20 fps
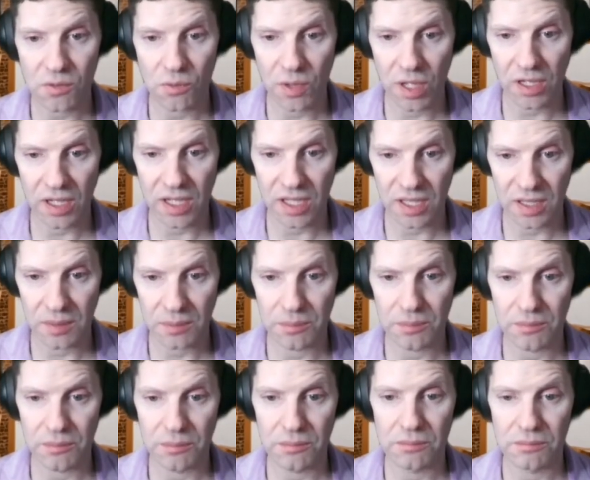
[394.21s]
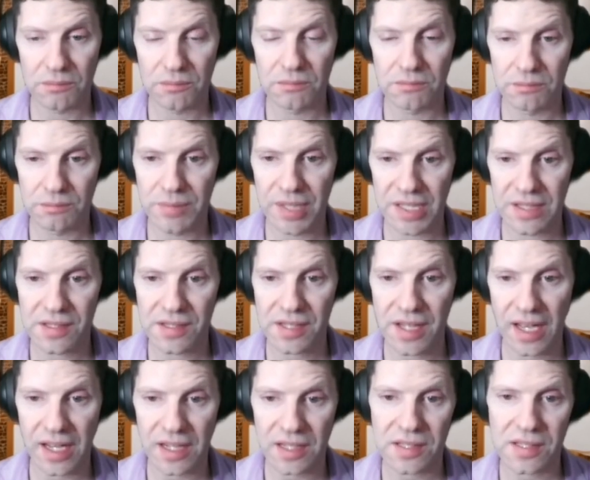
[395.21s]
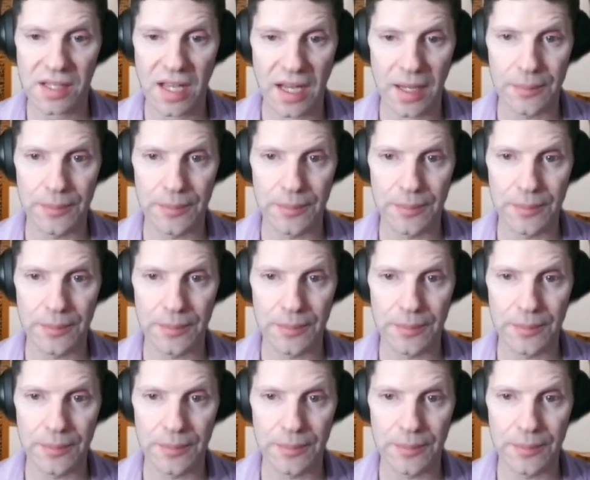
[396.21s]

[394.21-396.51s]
we are going to bid 6.